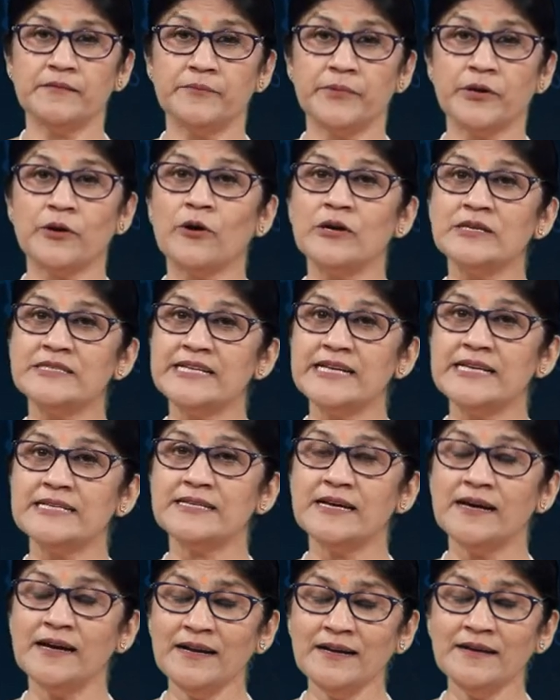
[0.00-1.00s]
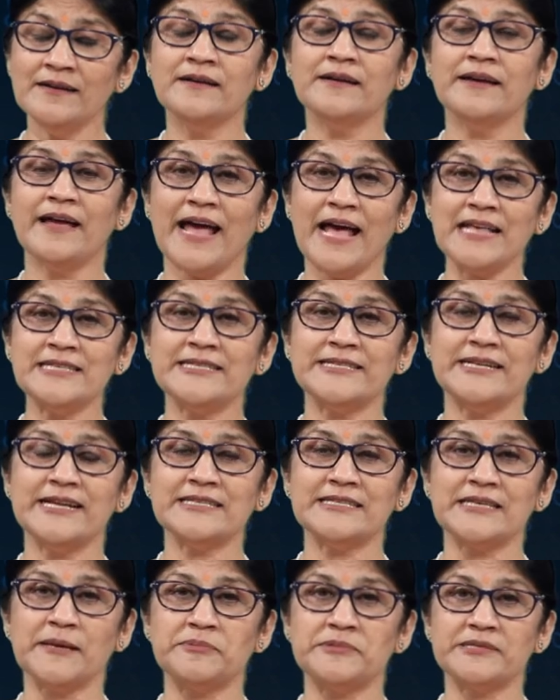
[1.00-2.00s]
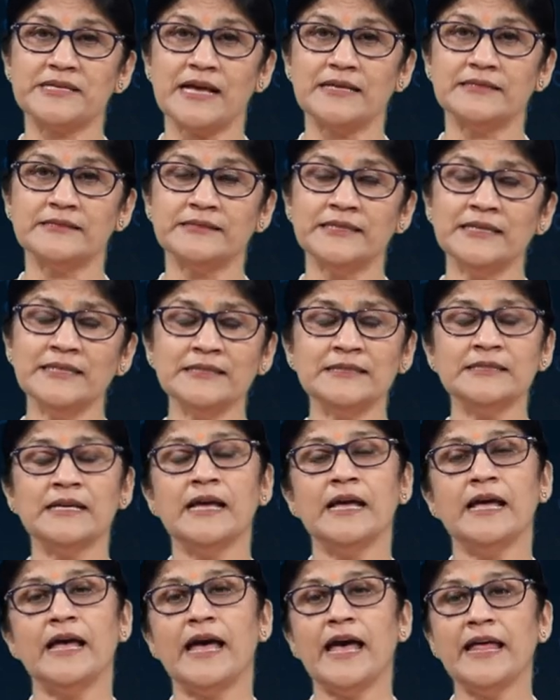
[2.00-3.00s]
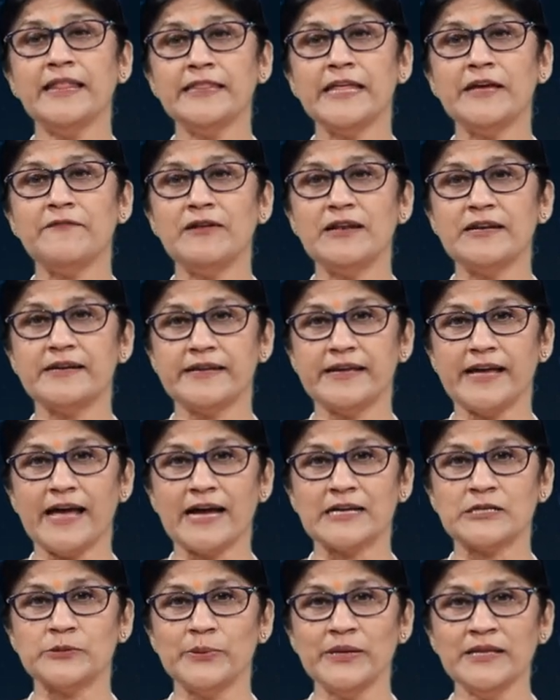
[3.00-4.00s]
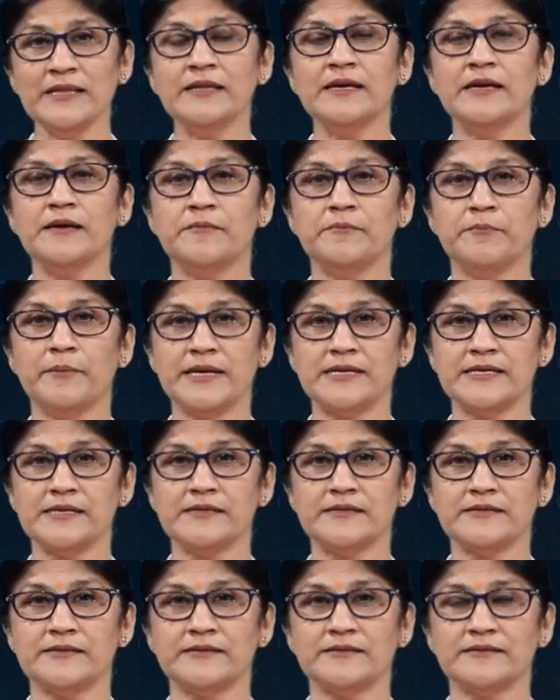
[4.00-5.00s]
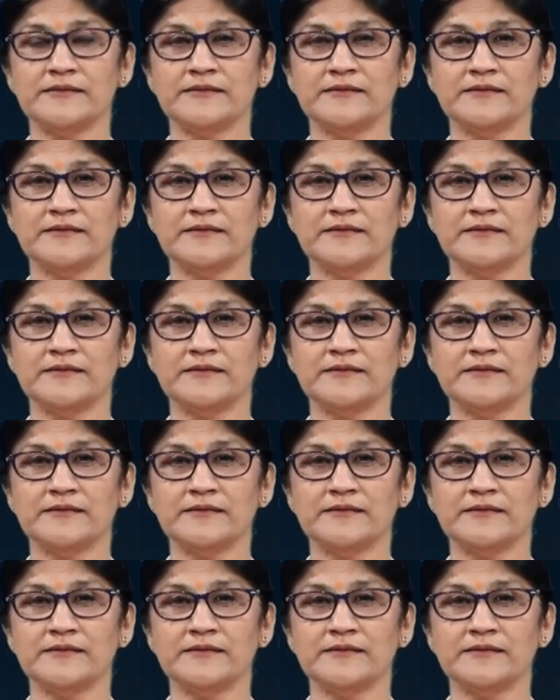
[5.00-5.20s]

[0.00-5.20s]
because these are acidic substances and they will react with metals.